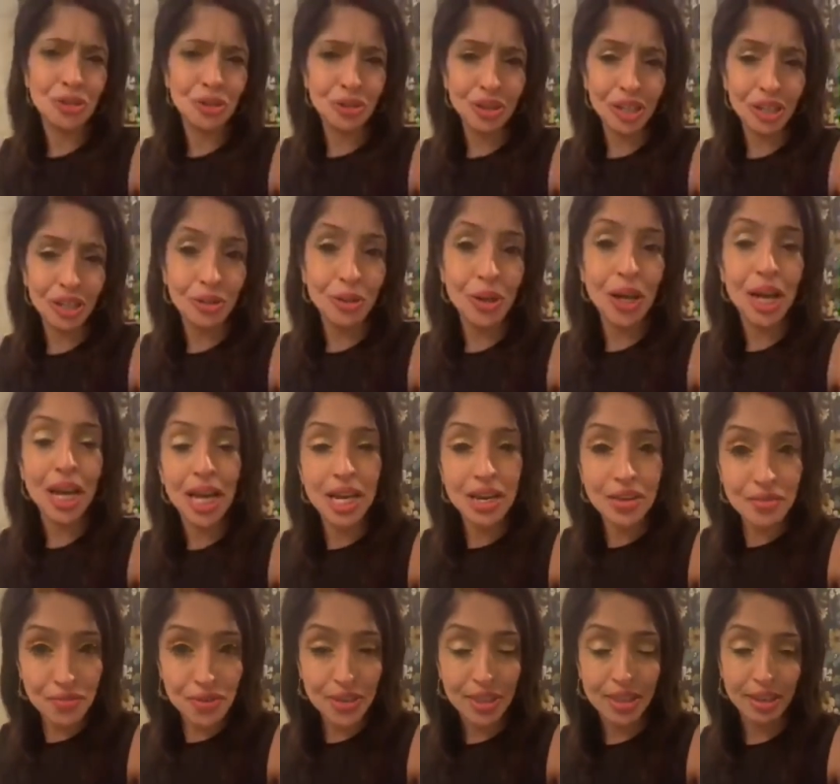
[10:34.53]
Like you're
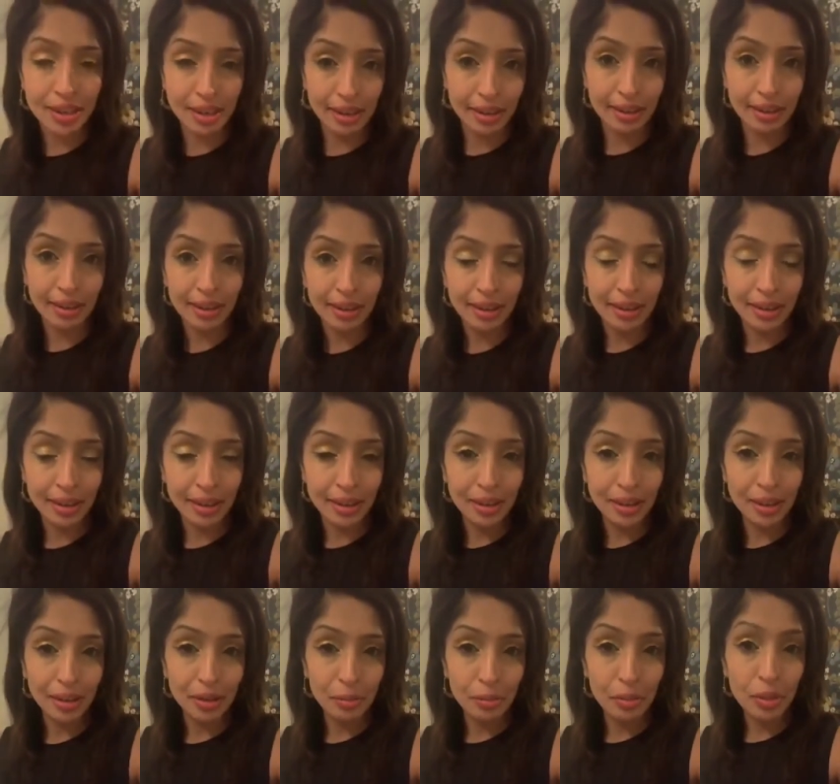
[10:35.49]
everything,
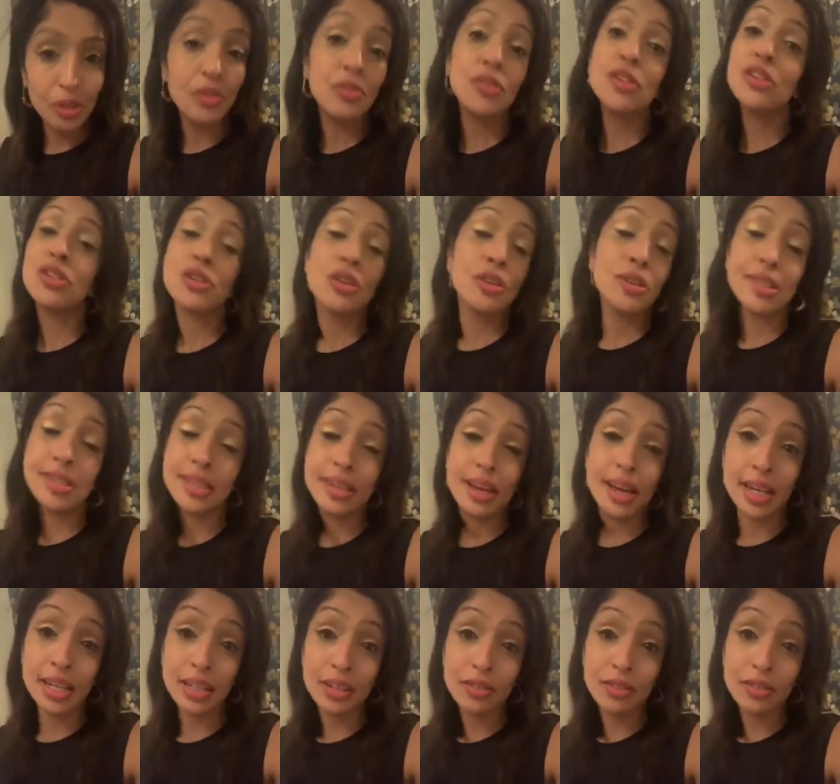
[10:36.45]
but you've just lost sight.